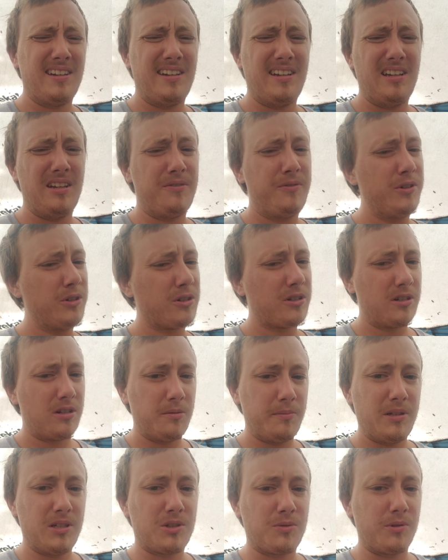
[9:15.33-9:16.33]
If you're going
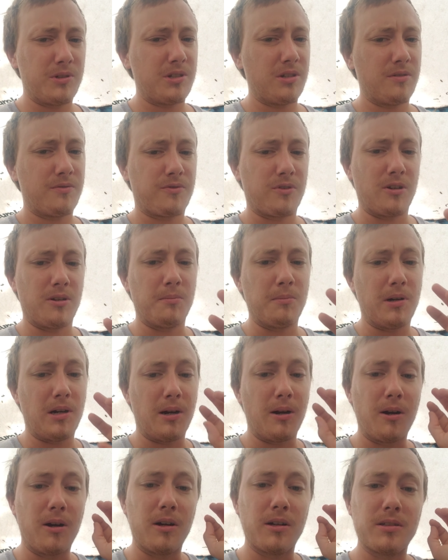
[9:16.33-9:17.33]
to be switching from
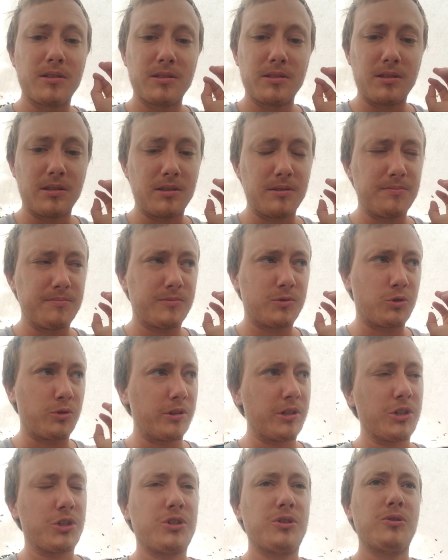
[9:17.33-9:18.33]
a
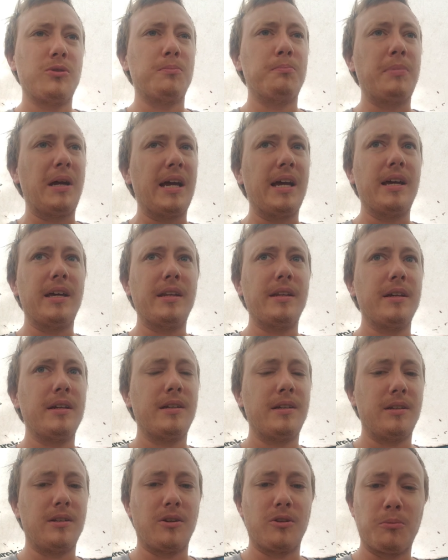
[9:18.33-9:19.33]
traditional bed,
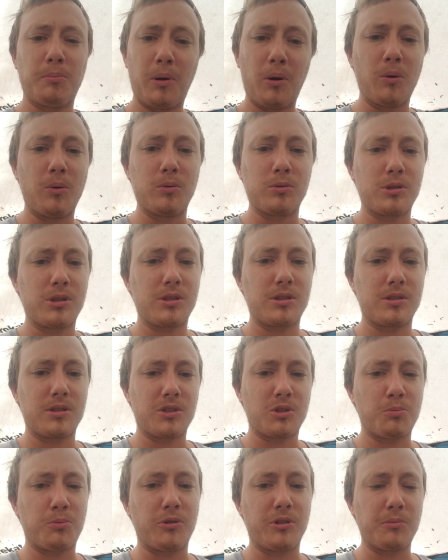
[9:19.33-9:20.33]
you know, the posts, the
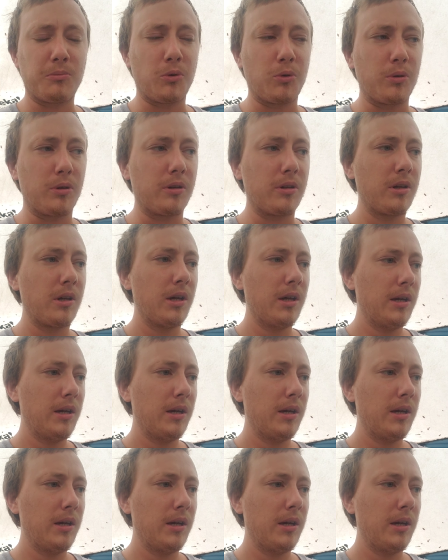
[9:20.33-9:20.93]
springboard,